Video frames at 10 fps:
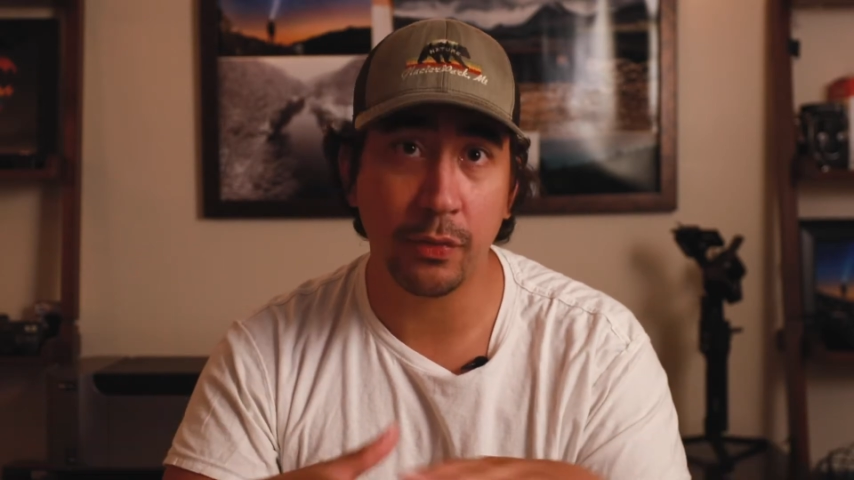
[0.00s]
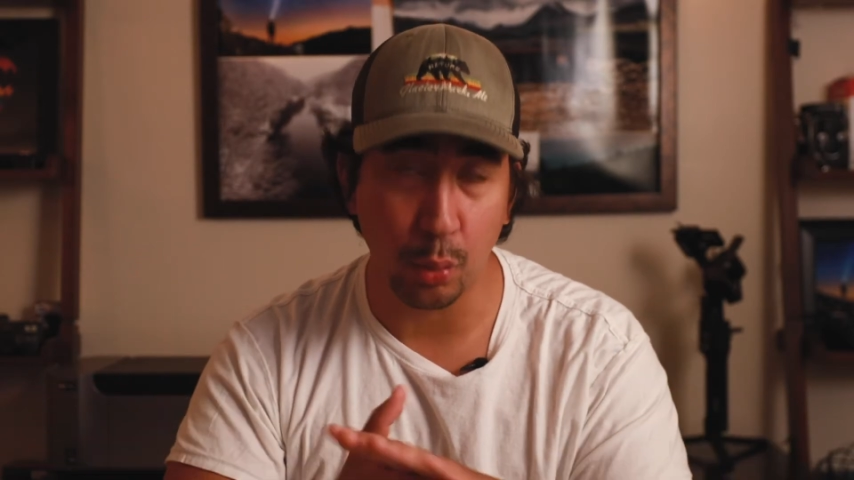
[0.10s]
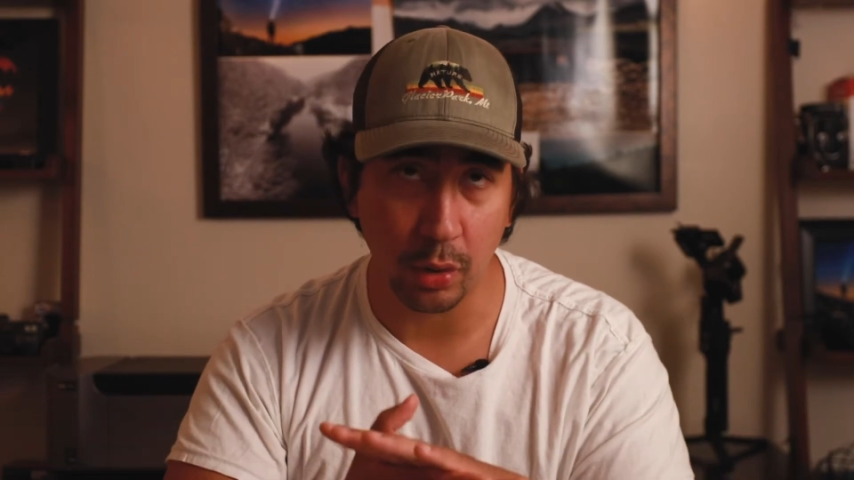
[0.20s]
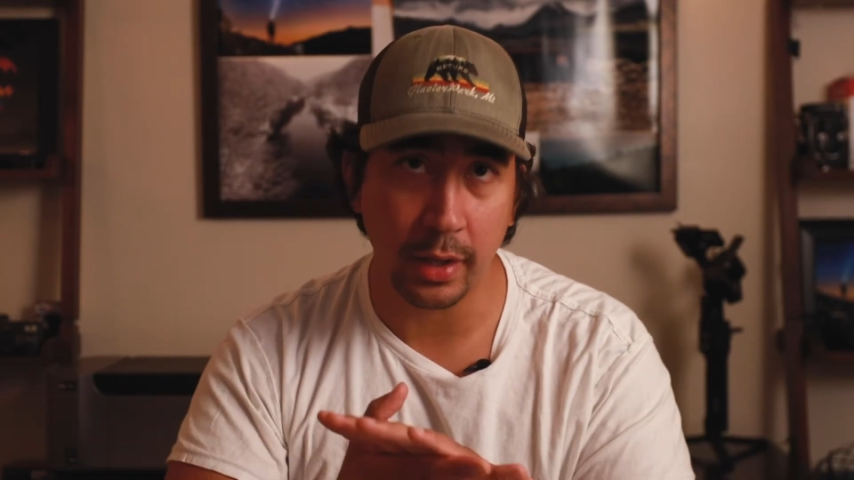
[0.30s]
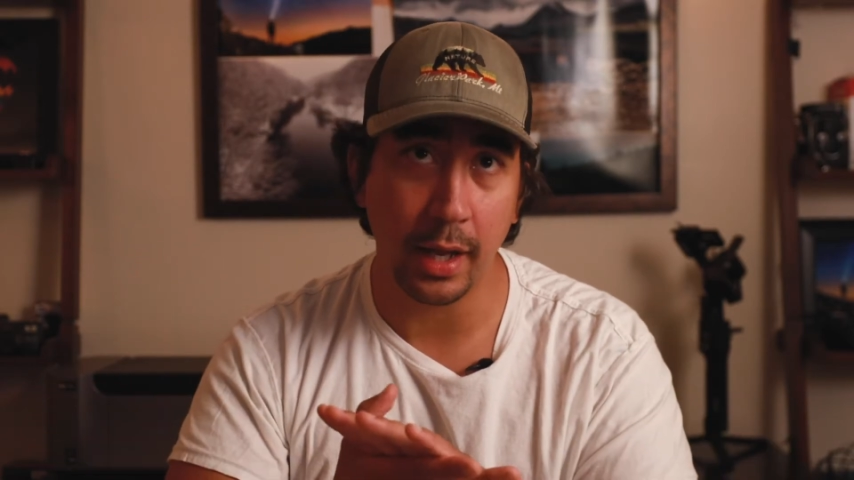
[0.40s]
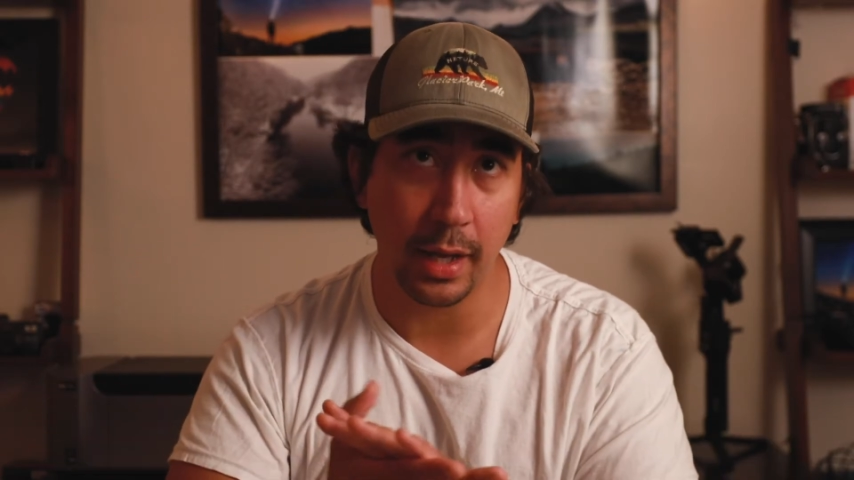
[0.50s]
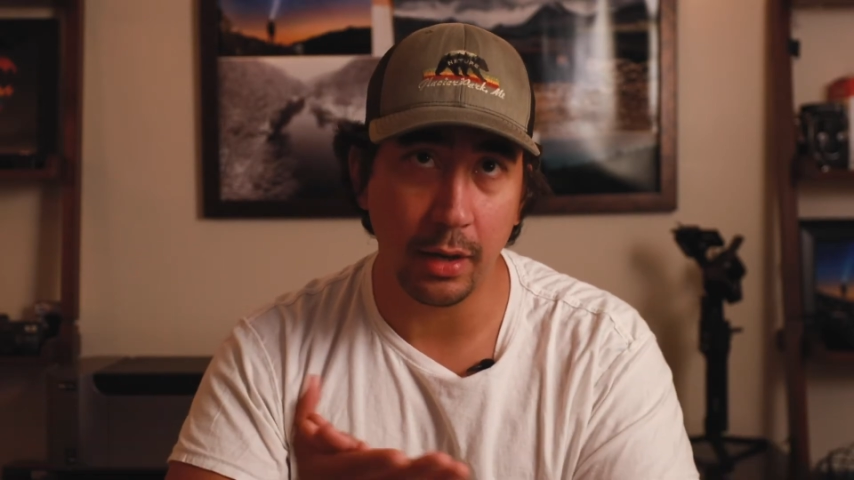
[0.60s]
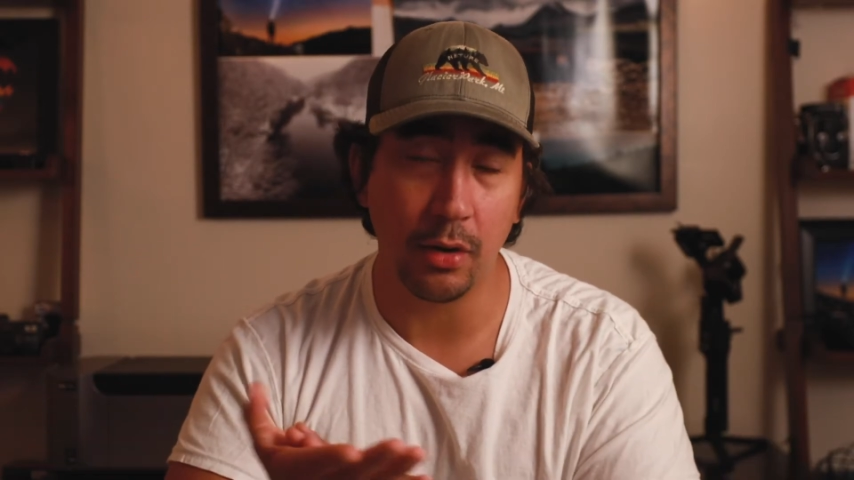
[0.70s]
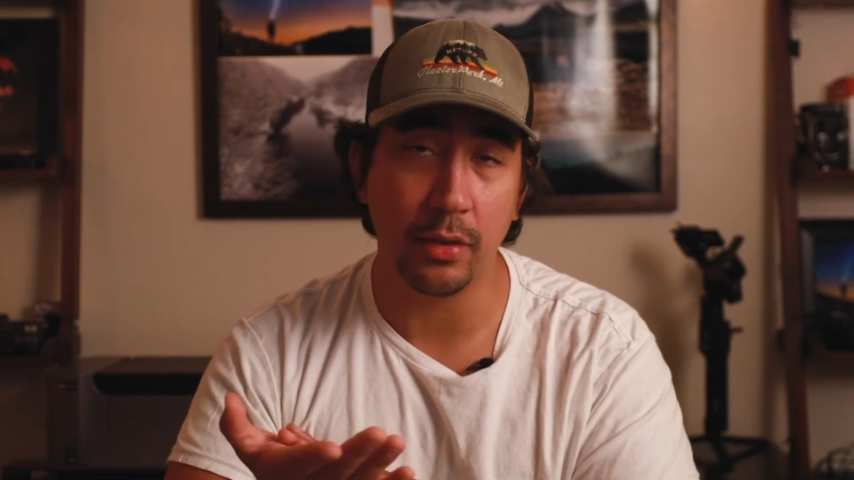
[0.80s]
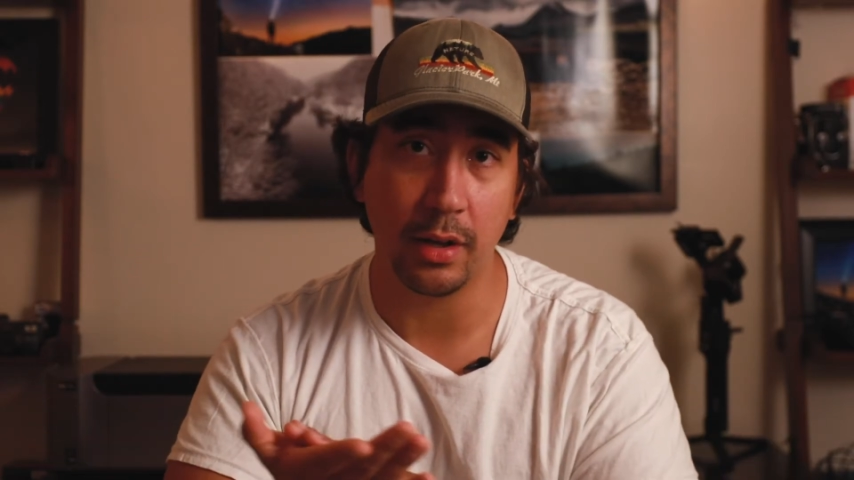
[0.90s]

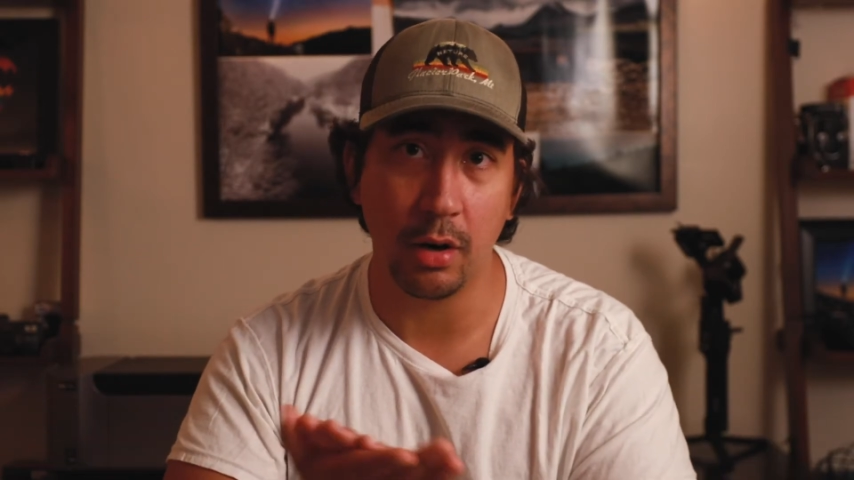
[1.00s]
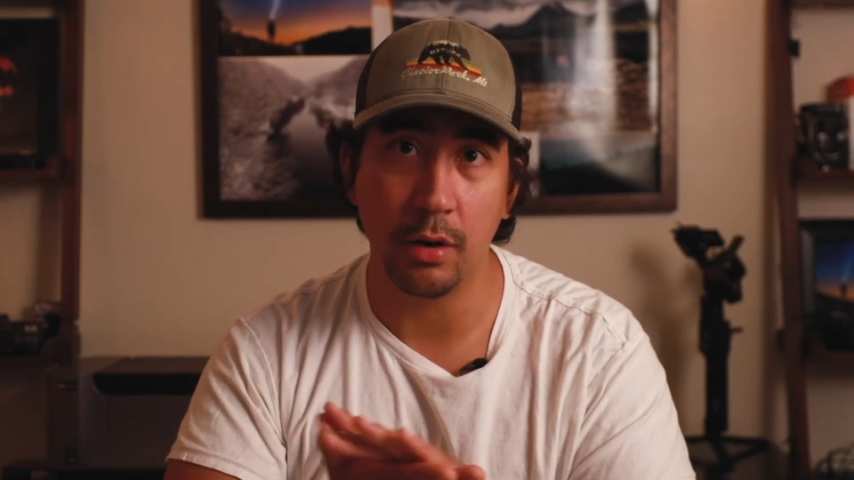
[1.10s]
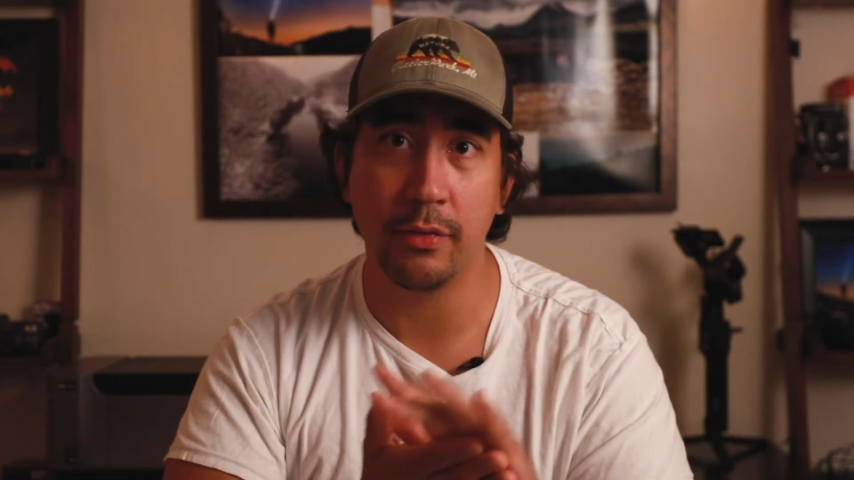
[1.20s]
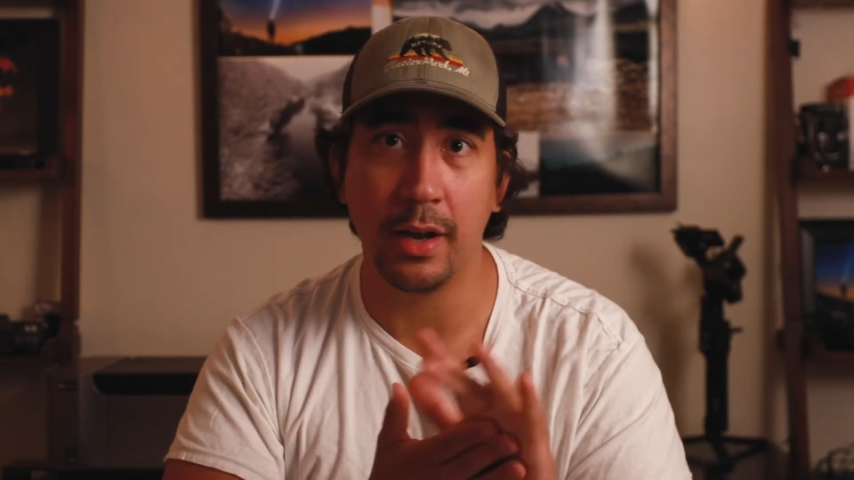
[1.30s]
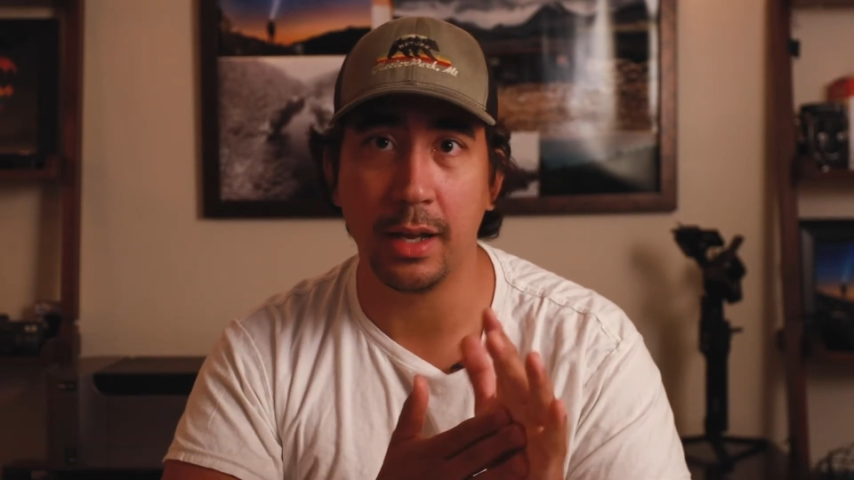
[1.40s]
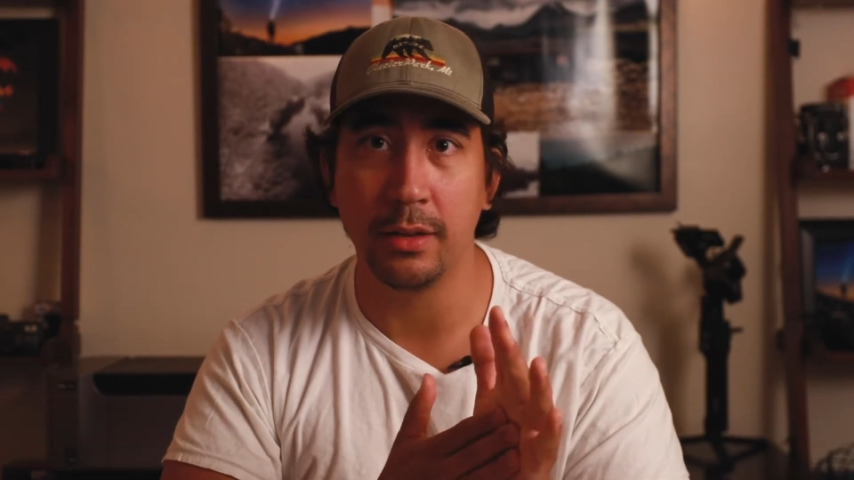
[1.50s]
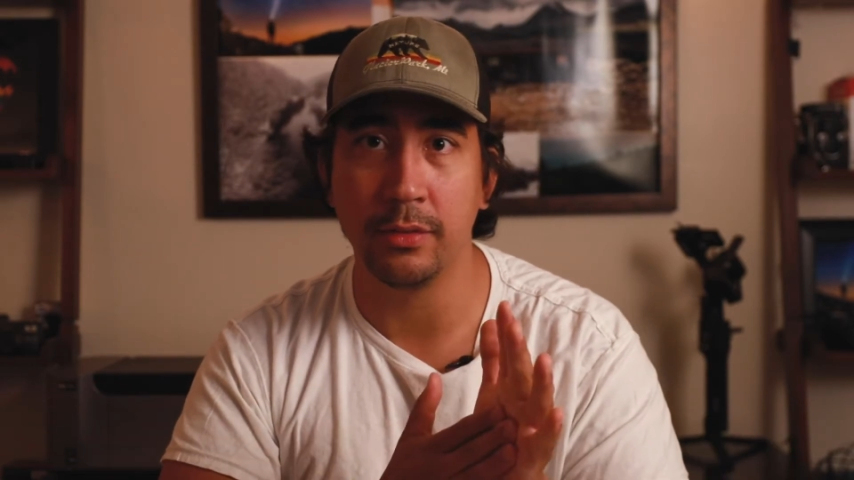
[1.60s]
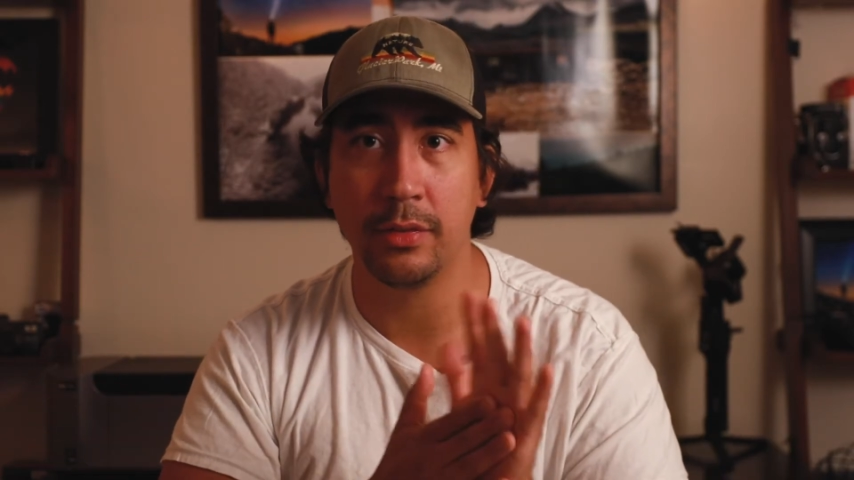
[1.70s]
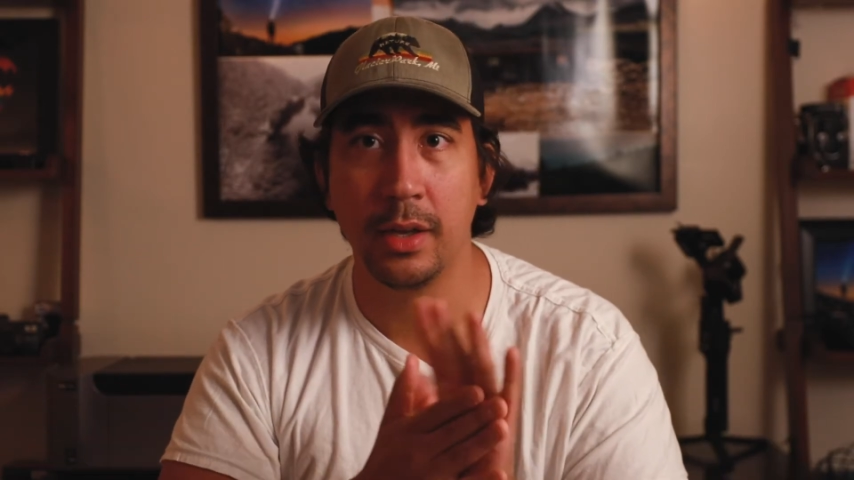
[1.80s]
4K on the R5